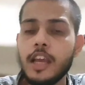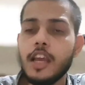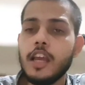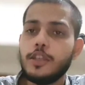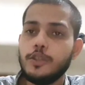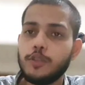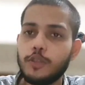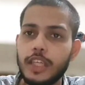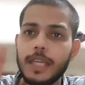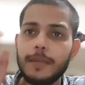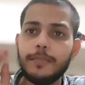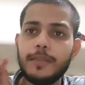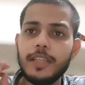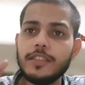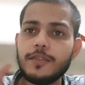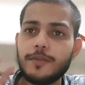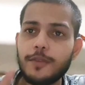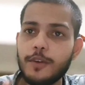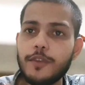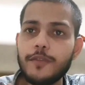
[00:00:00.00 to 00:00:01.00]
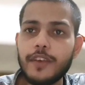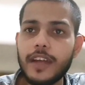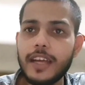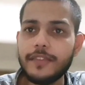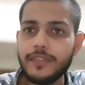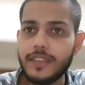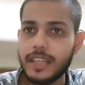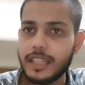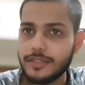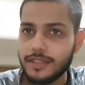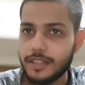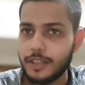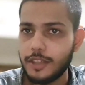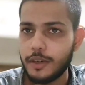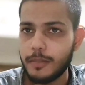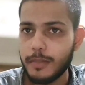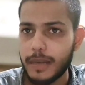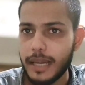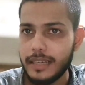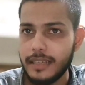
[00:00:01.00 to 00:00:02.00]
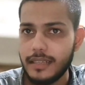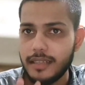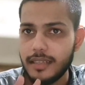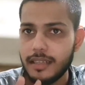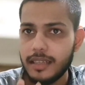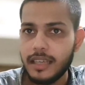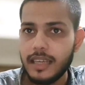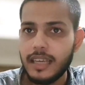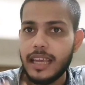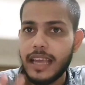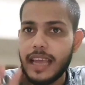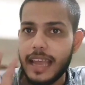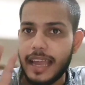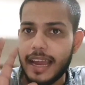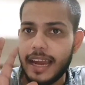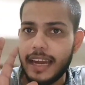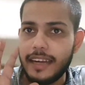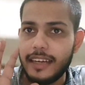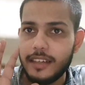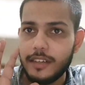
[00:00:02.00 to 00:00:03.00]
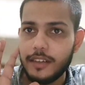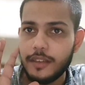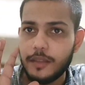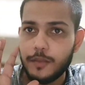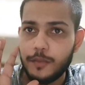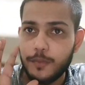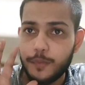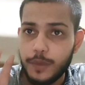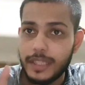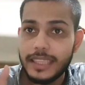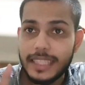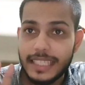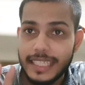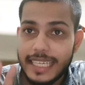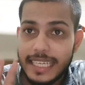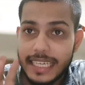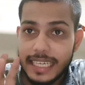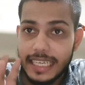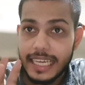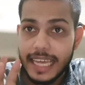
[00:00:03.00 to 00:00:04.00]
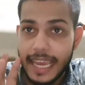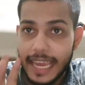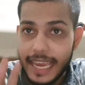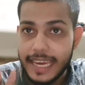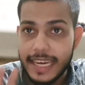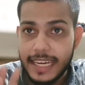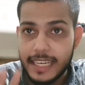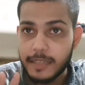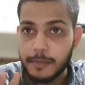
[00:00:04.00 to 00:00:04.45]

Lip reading: You keep these 4 or 5 things in your mind, and within 8